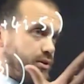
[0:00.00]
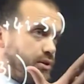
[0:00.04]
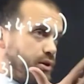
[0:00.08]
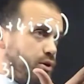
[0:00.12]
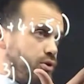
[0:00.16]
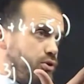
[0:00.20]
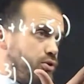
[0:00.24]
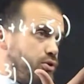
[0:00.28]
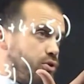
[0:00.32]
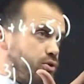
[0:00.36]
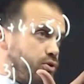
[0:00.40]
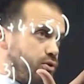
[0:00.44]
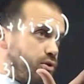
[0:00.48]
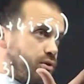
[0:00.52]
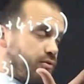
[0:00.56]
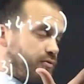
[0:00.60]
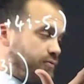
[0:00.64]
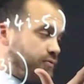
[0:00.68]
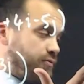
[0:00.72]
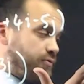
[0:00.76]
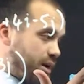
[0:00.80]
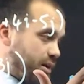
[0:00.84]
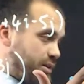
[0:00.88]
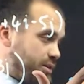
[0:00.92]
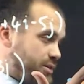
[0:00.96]
unit
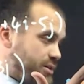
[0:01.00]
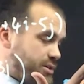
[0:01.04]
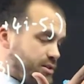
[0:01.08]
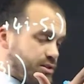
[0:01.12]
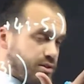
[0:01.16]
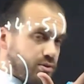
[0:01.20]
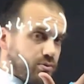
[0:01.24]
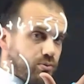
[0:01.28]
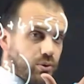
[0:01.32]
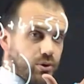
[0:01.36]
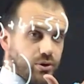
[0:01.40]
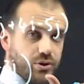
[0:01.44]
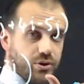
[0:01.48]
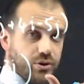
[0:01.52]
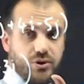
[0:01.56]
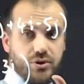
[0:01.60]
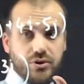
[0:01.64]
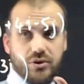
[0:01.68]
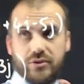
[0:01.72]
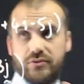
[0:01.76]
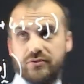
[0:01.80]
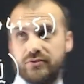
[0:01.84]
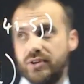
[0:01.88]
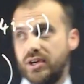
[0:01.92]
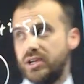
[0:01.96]
vectors and what the
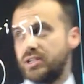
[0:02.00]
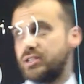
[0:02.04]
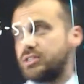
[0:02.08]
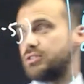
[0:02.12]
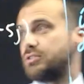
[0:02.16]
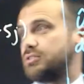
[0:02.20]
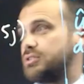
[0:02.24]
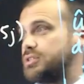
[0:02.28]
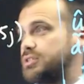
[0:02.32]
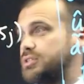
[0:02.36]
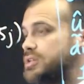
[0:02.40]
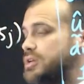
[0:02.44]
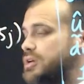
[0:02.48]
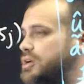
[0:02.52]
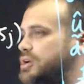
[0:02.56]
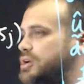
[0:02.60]
unit vector is.